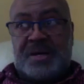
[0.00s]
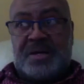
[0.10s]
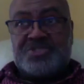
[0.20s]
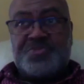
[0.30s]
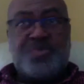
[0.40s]

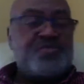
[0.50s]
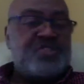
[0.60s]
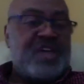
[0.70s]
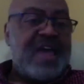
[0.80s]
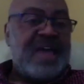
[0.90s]
smooth
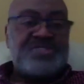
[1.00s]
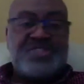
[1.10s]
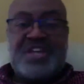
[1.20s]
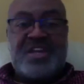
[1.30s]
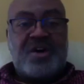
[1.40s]
jazz,
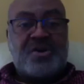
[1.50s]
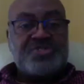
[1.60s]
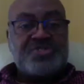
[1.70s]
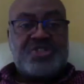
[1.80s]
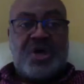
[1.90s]
neo,
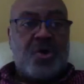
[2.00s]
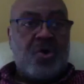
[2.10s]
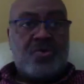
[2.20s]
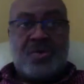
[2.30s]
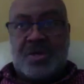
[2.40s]

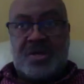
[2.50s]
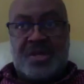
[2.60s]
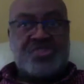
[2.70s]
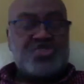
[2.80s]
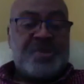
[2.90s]
soul,
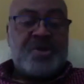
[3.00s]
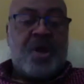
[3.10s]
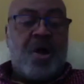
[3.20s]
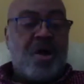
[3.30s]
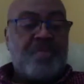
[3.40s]
instrumental
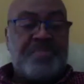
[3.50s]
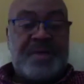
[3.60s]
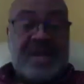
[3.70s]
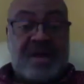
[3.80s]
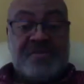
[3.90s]
R&B
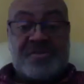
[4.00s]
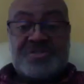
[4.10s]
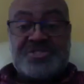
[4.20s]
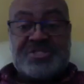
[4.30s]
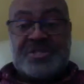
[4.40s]
covers.
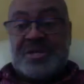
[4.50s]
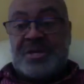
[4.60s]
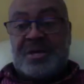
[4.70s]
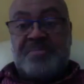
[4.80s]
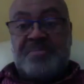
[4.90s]

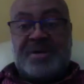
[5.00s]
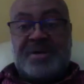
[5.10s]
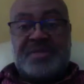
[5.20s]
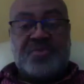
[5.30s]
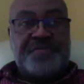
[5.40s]
But
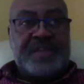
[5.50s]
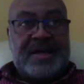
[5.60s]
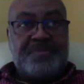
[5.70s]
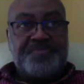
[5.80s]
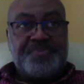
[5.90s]
with the
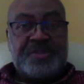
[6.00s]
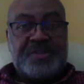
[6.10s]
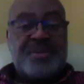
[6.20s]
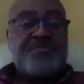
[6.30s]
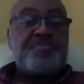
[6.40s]

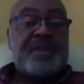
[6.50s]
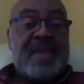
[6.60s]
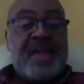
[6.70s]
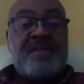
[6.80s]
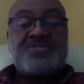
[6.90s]
different
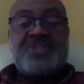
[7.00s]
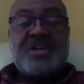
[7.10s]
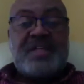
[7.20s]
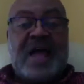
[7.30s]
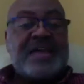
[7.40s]
players,
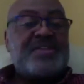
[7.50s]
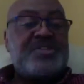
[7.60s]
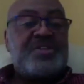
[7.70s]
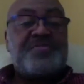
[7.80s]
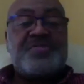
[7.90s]
I get a
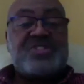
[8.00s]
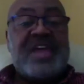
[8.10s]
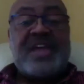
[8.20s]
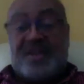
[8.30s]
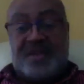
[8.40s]
different
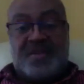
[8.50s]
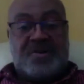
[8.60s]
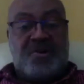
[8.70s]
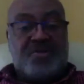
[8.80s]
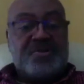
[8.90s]
take
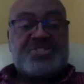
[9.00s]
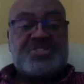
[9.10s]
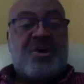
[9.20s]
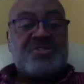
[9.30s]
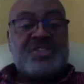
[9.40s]
on those
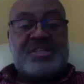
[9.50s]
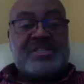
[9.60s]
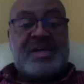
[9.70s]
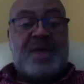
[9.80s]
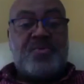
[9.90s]
songs
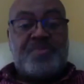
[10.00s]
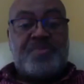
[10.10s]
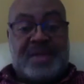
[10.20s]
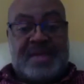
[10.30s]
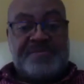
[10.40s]
anytime we play.
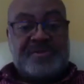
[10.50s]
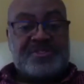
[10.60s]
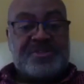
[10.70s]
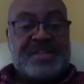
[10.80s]
So that's the